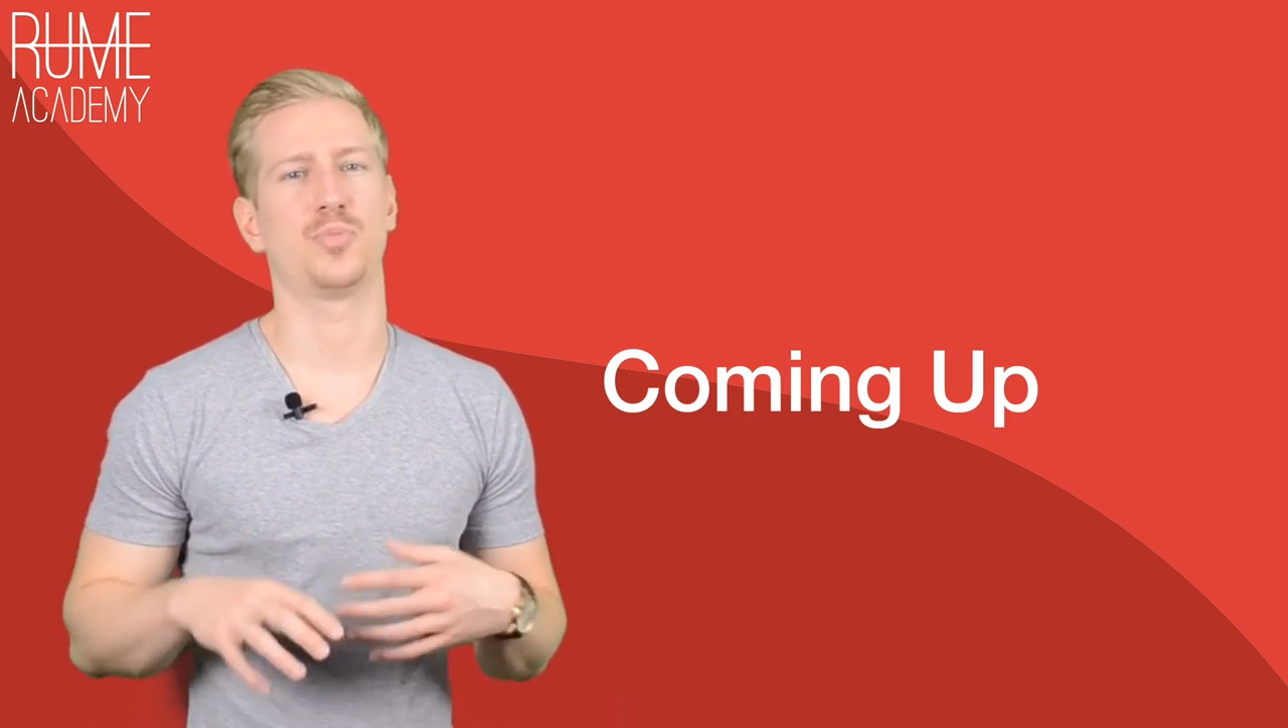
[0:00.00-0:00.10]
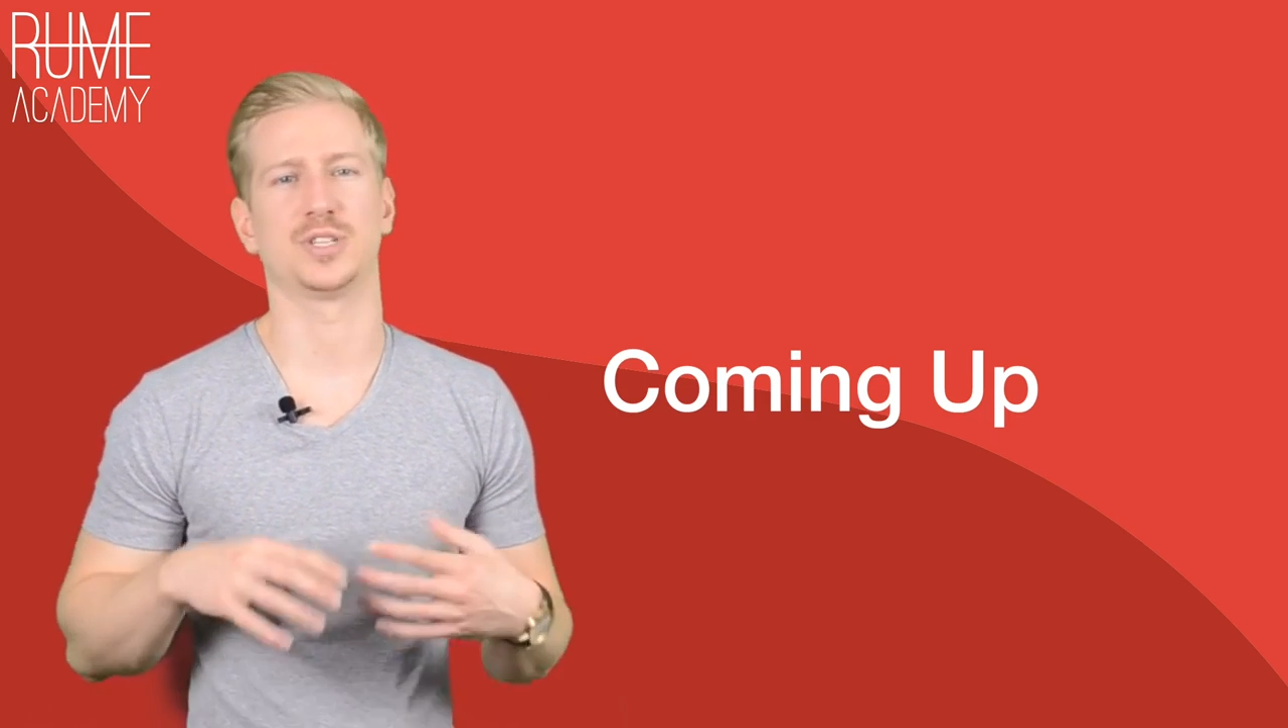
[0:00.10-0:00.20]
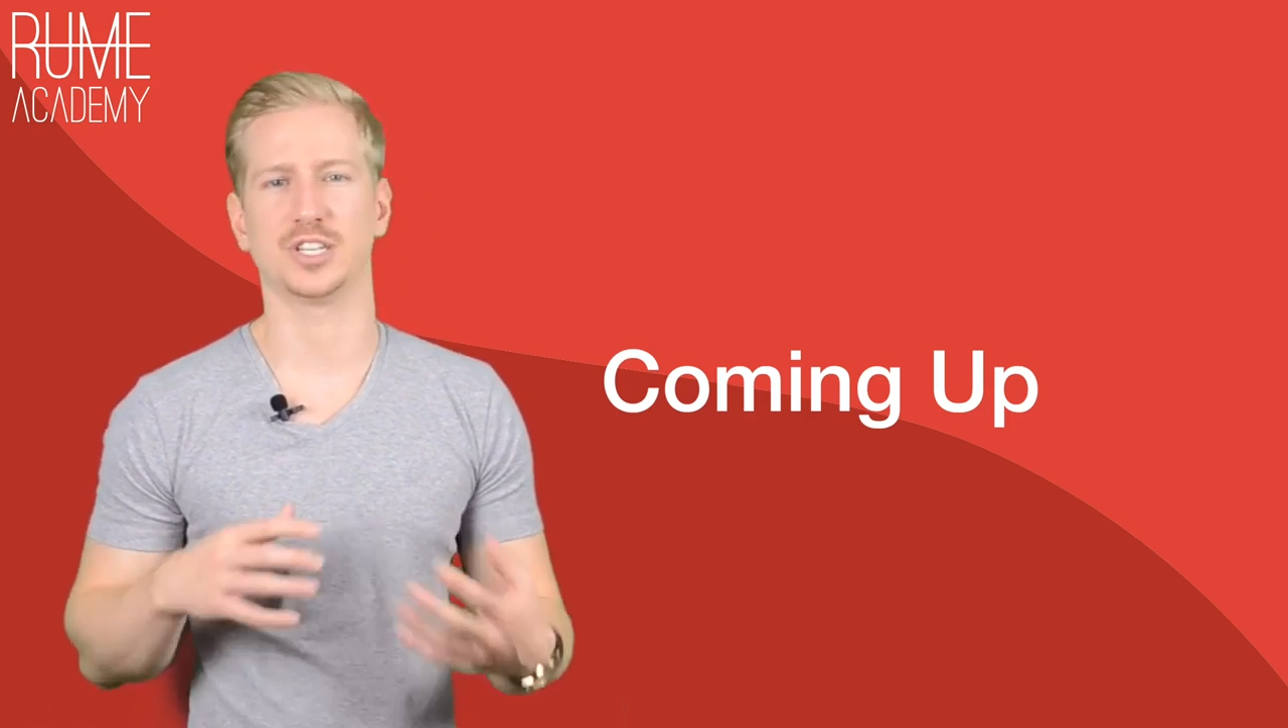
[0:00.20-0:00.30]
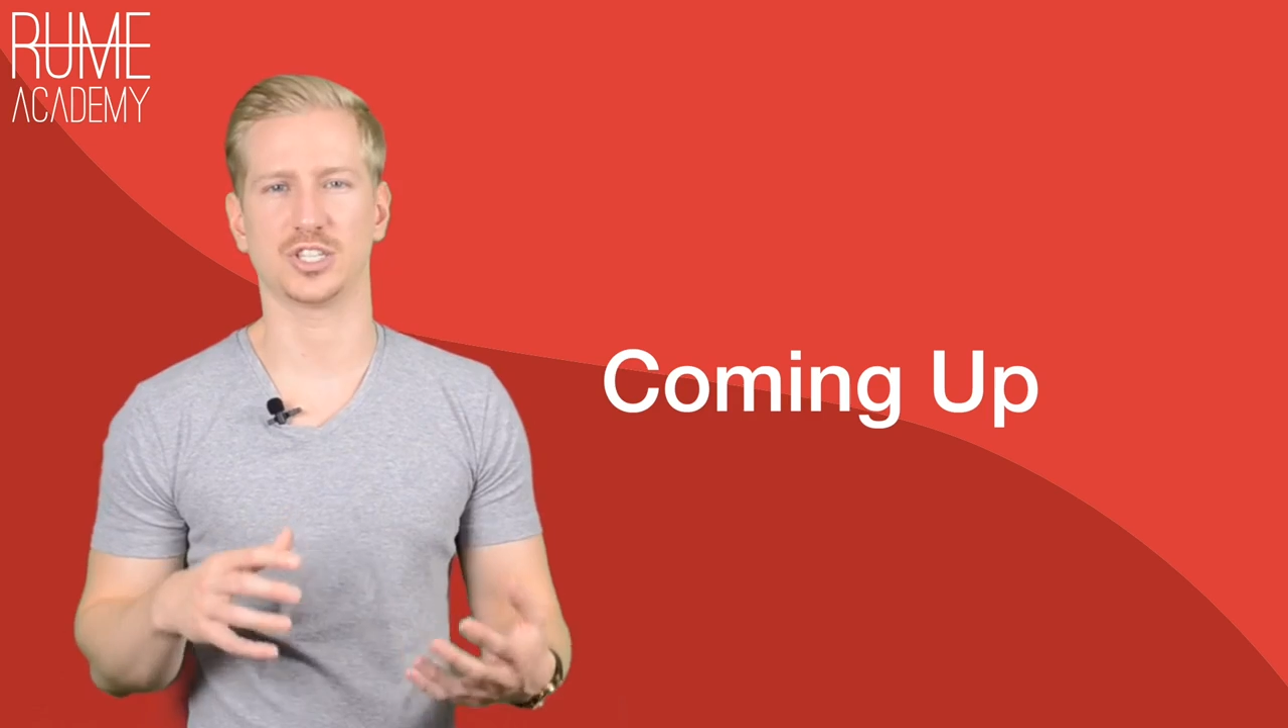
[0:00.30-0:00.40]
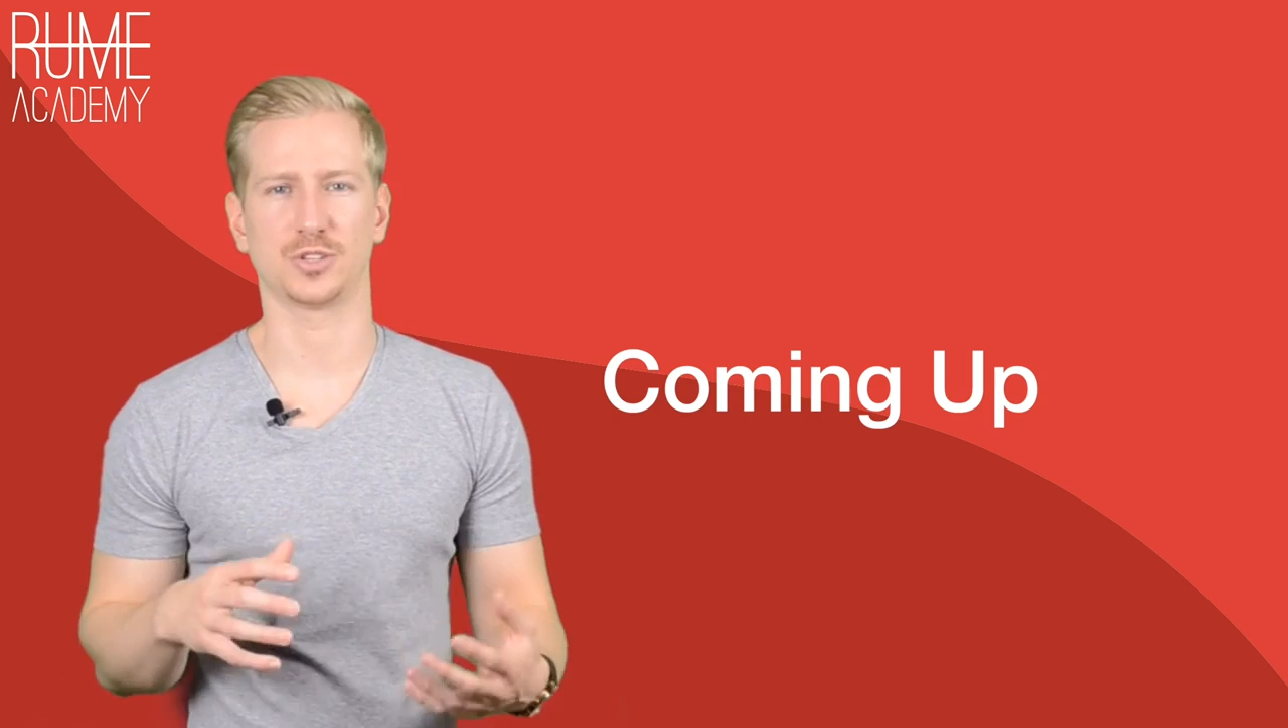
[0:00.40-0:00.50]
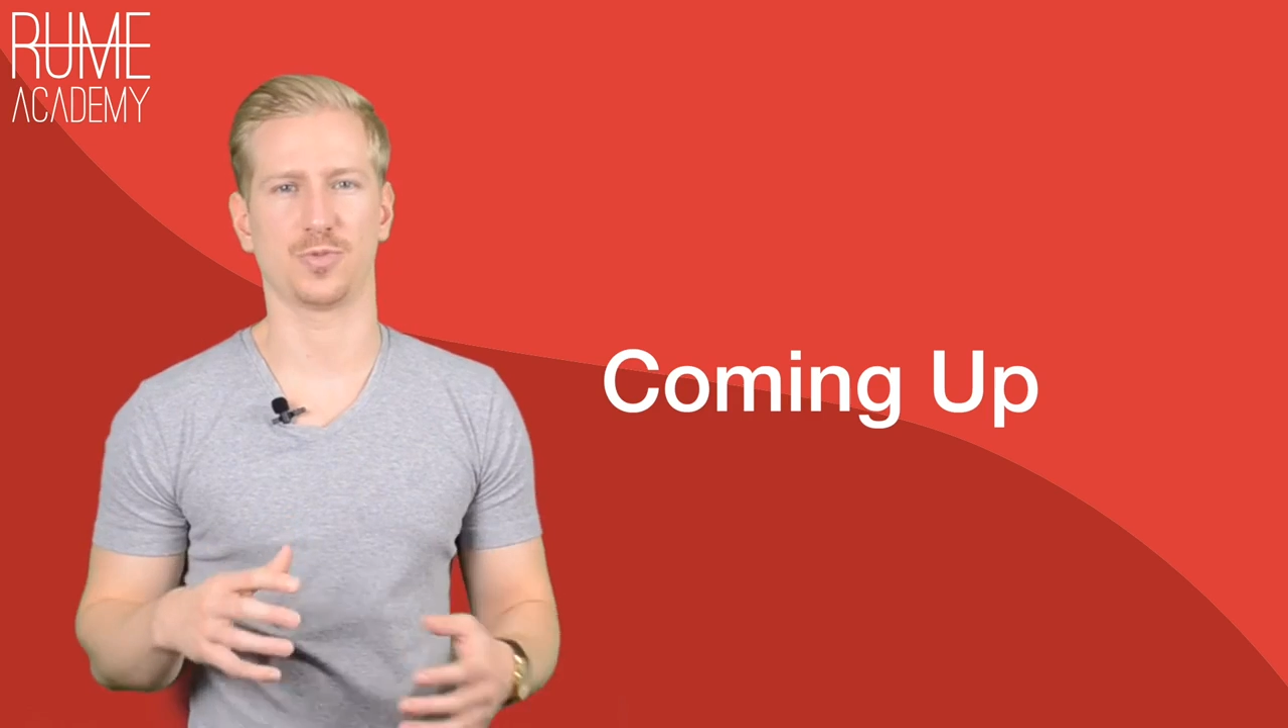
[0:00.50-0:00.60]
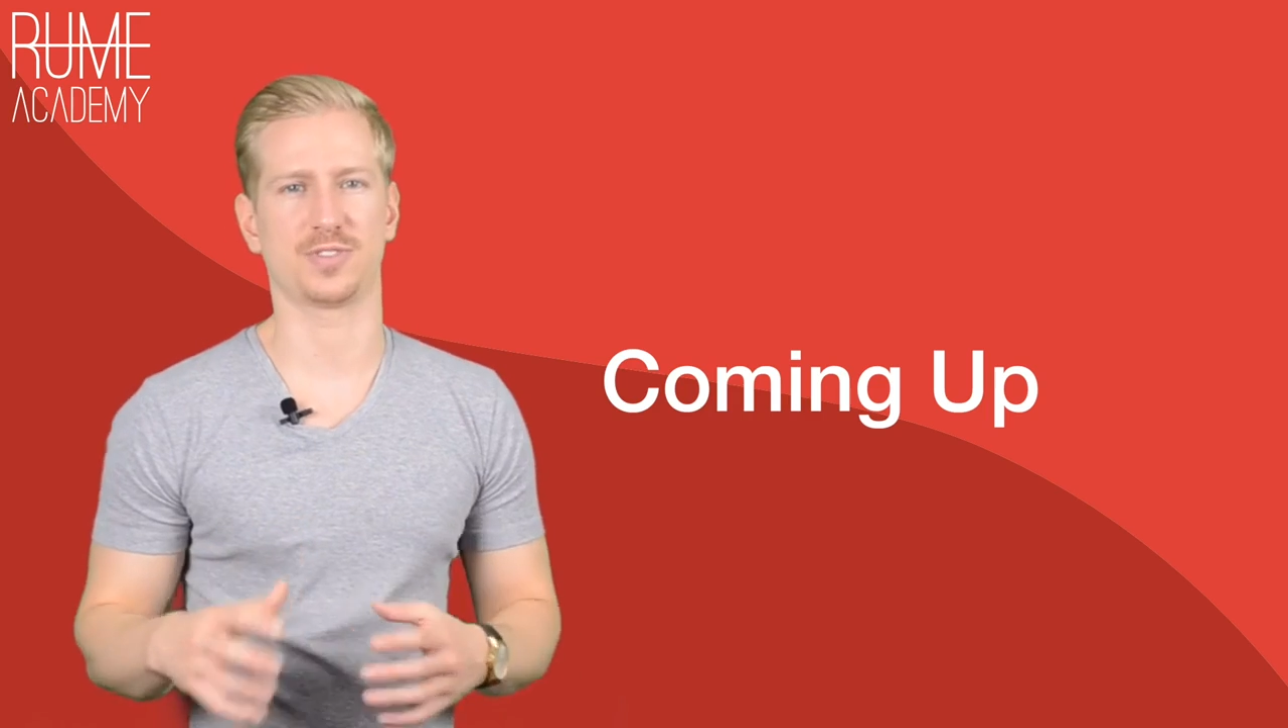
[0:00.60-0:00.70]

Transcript: positioned